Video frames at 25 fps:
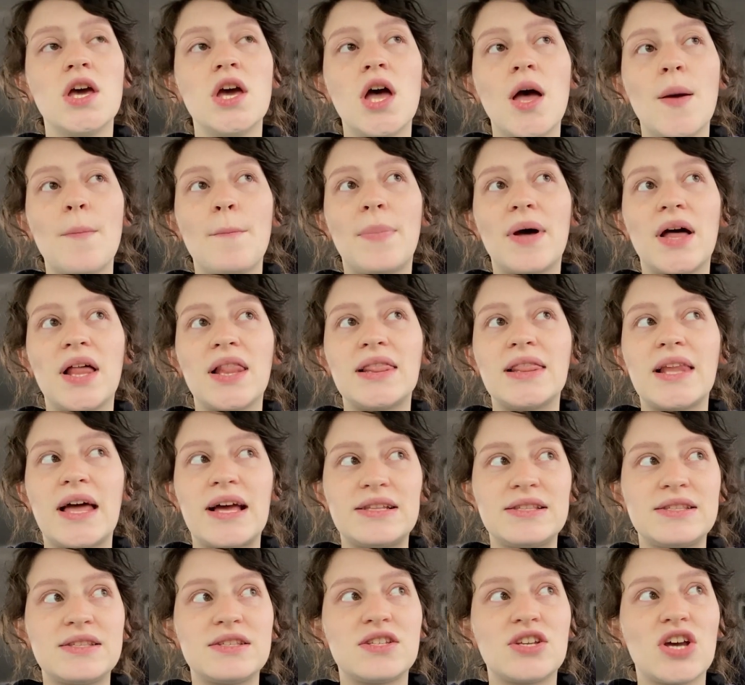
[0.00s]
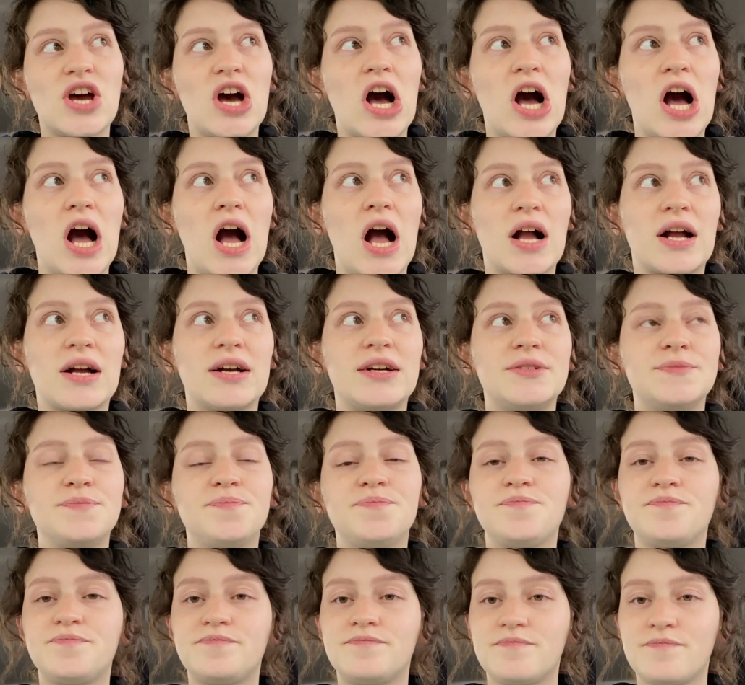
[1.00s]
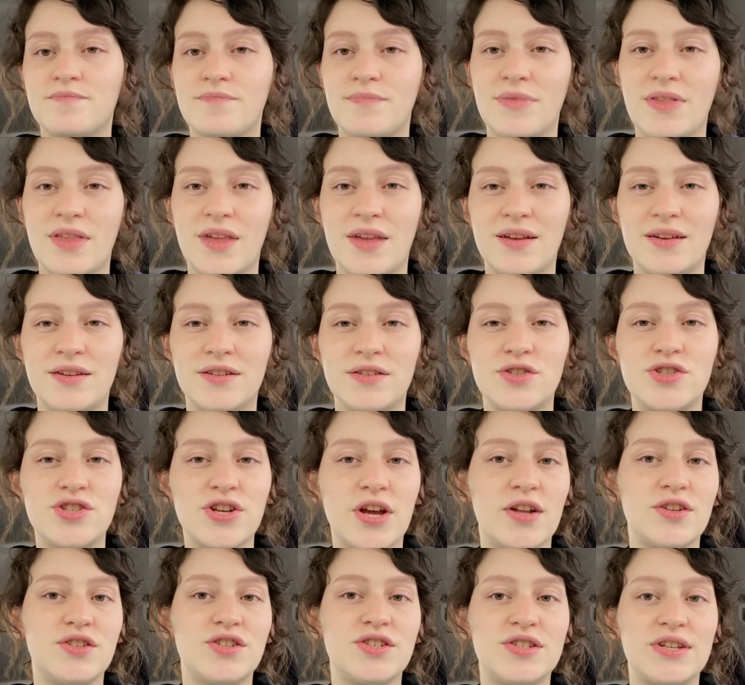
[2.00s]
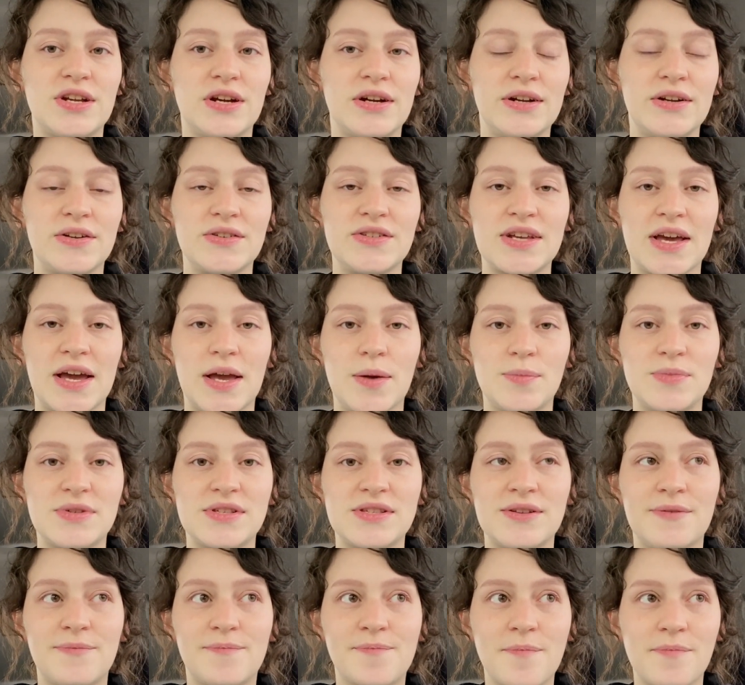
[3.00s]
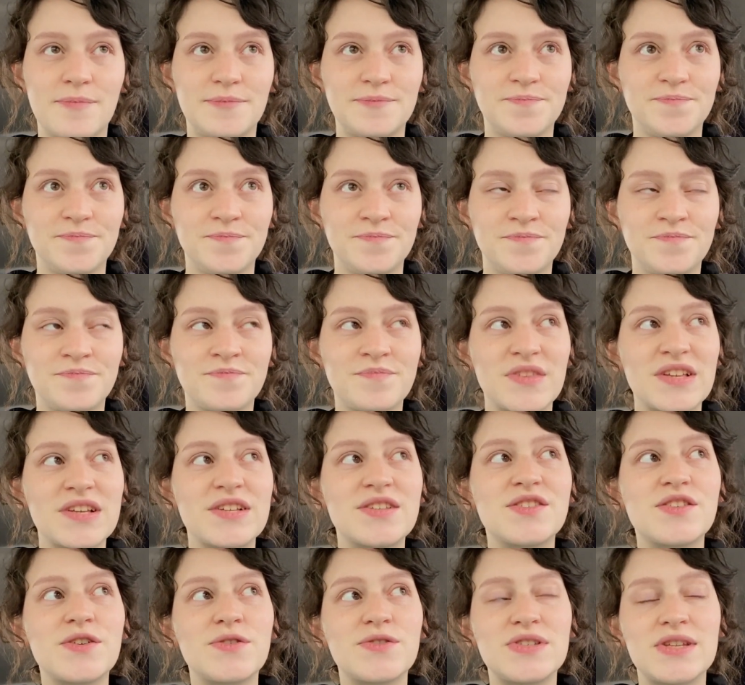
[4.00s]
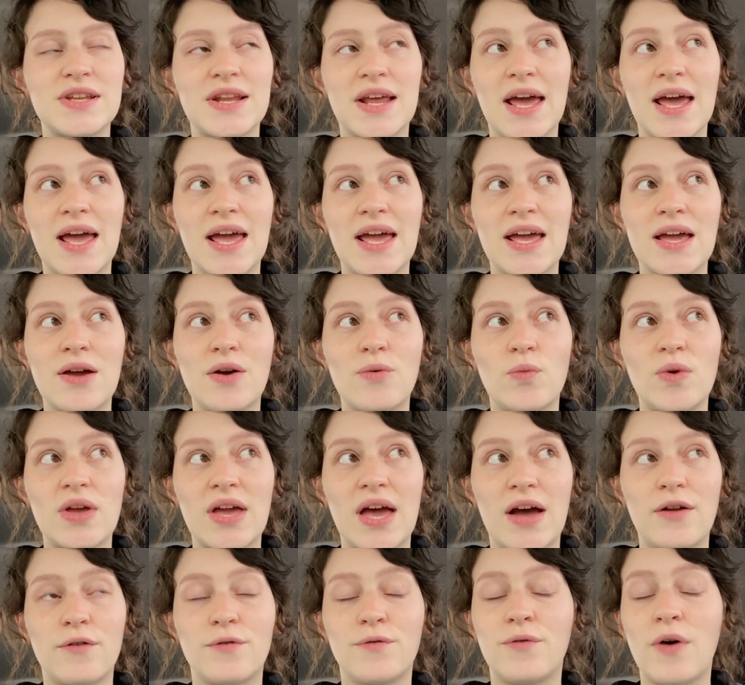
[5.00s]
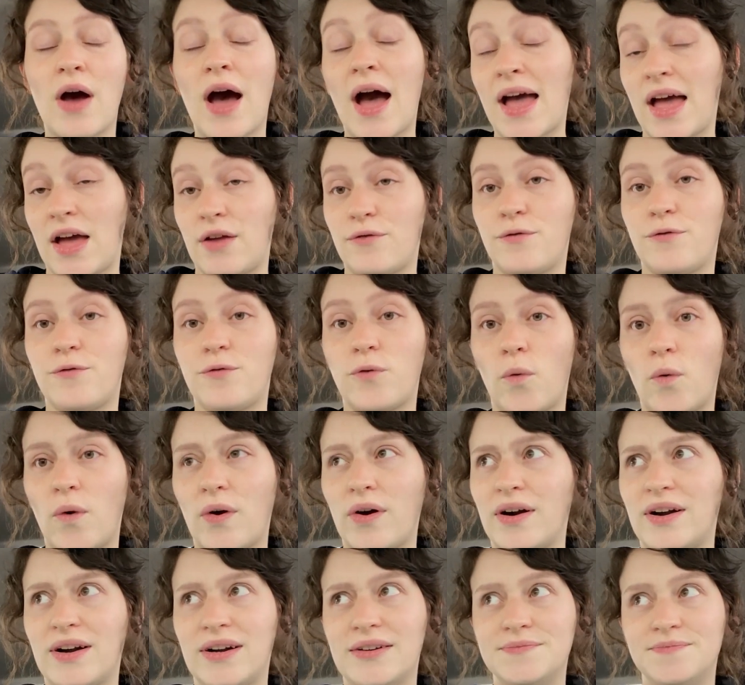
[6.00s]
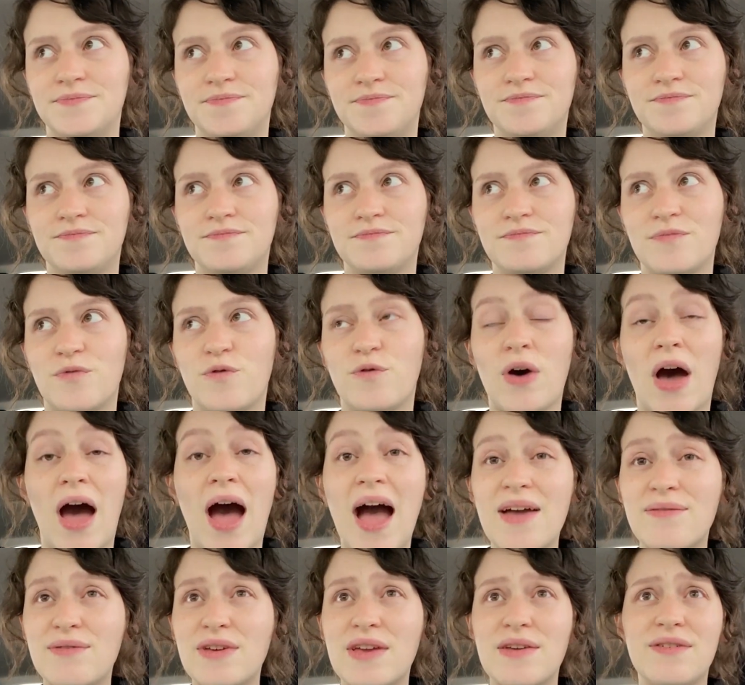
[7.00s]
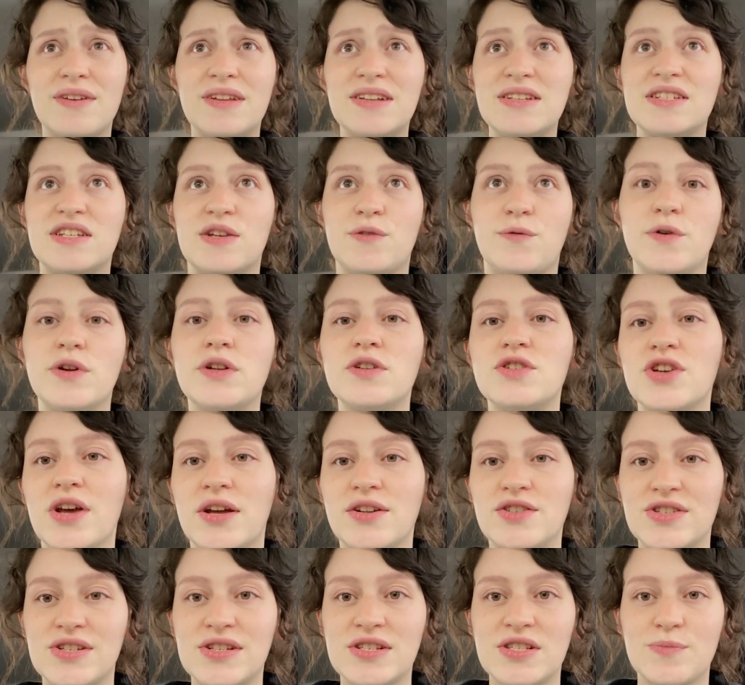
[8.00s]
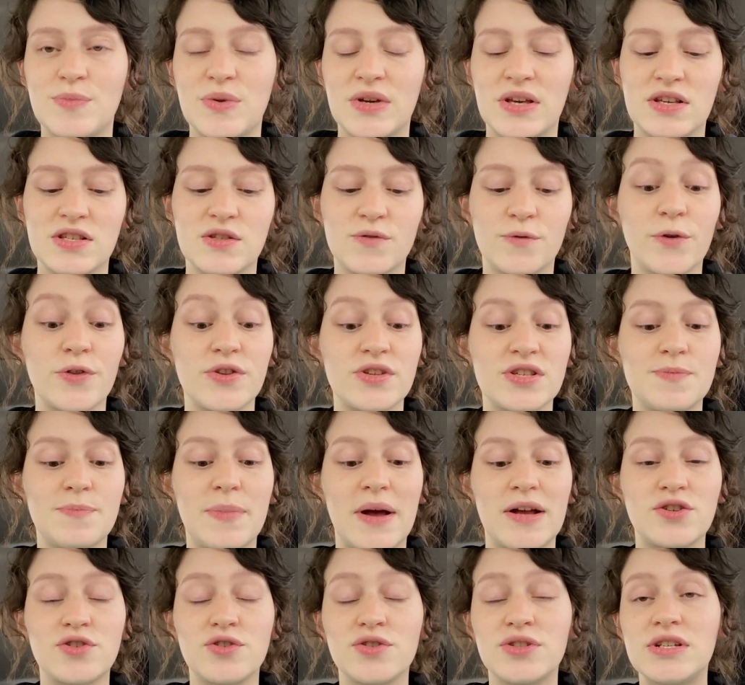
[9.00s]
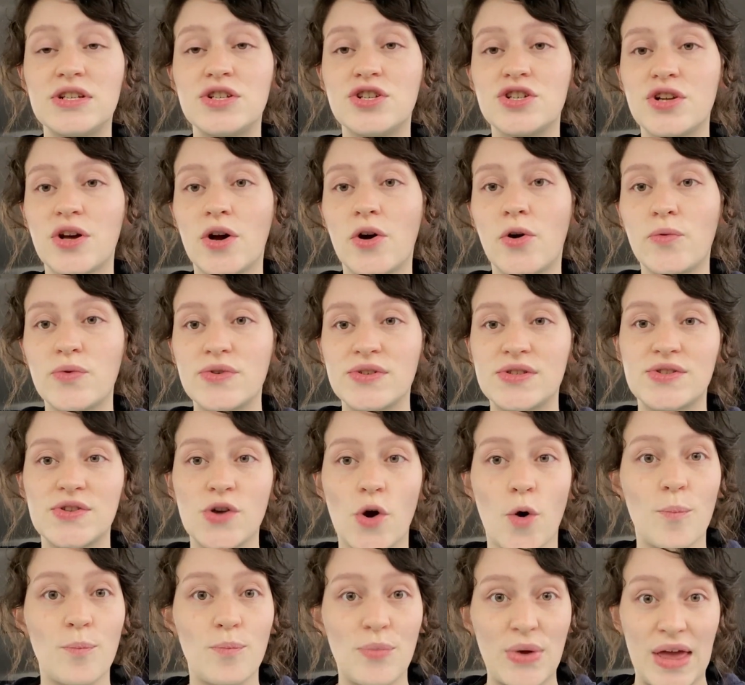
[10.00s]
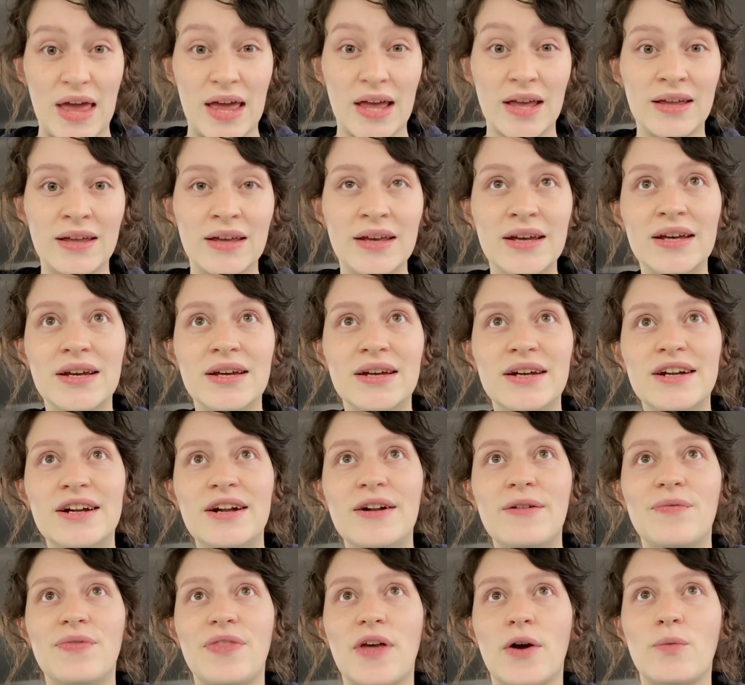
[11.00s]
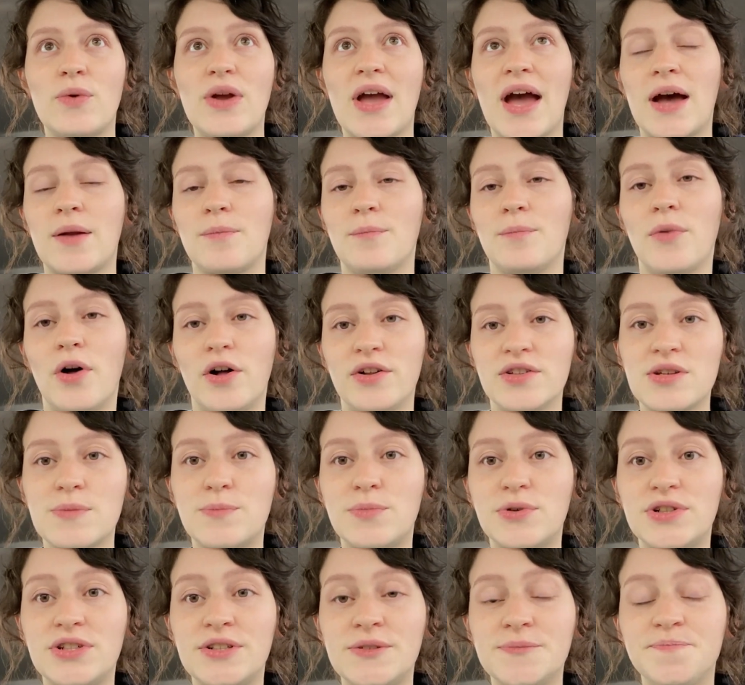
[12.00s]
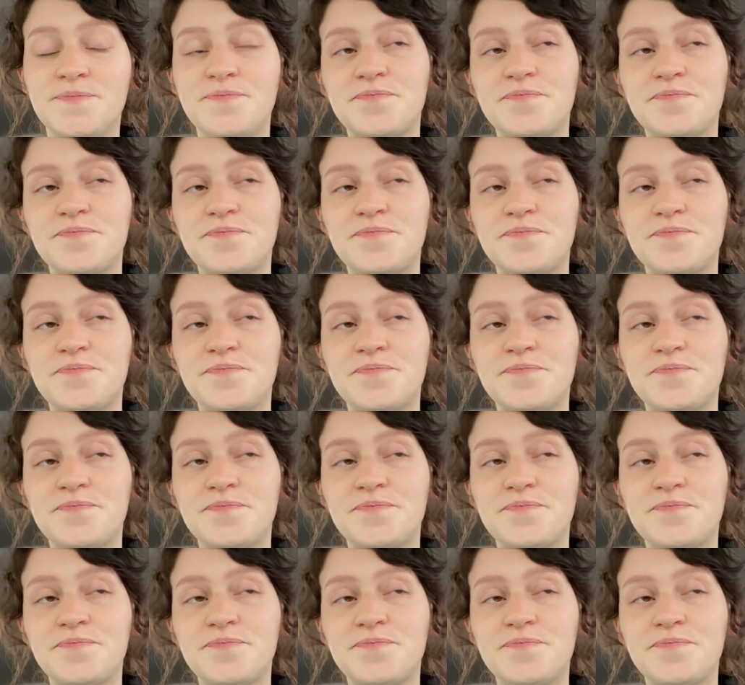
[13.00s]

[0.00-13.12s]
But let's talk judge stereotypes. So today I had 4, 5 even different judges, because for the specialty show it was so big that we had multiple,